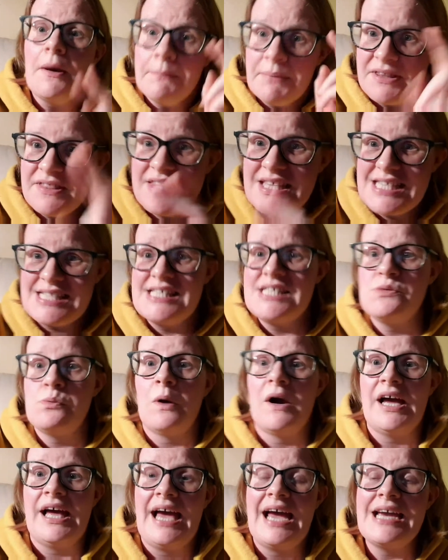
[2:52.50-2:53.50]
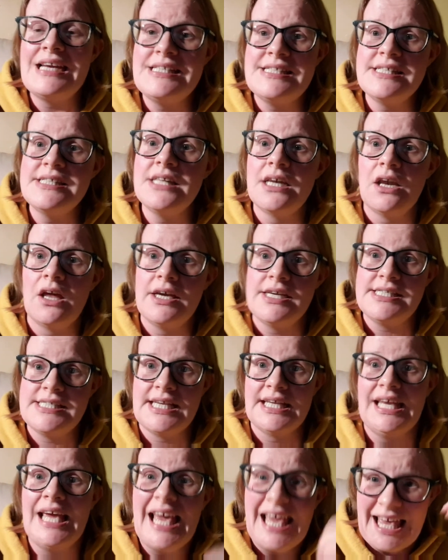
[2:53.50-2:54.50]
But this is why I hated the
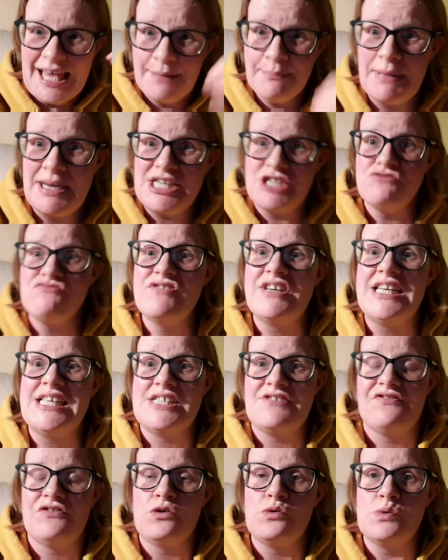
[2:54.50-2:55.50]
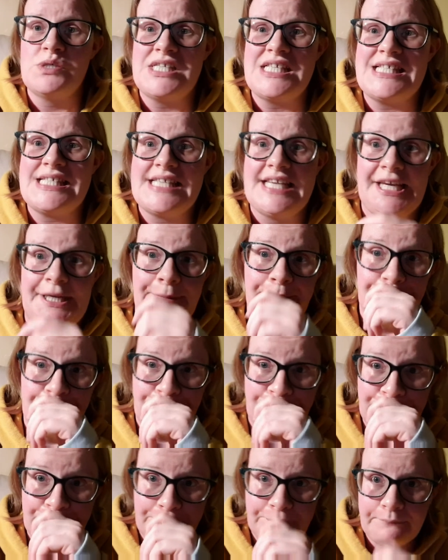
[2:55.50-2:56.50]
lighting. It made it really difficult to see.
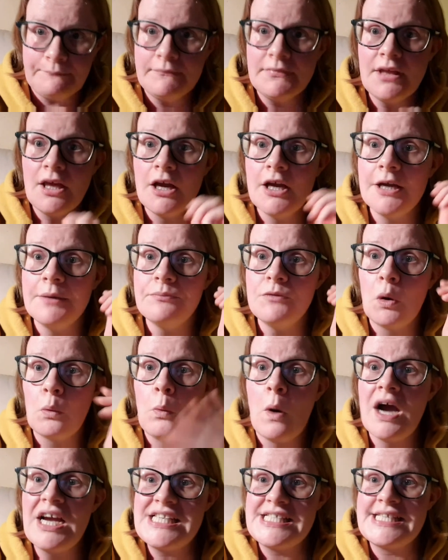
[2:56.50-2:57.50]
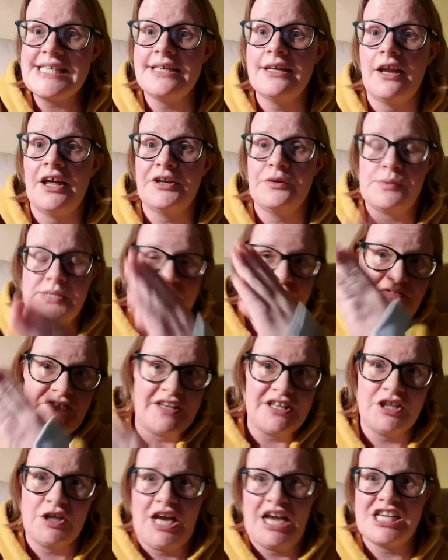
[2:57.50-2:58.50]
What I did like was the
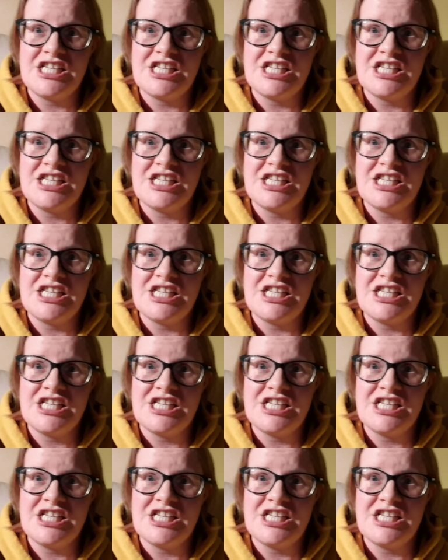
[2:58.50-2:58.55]
fact that it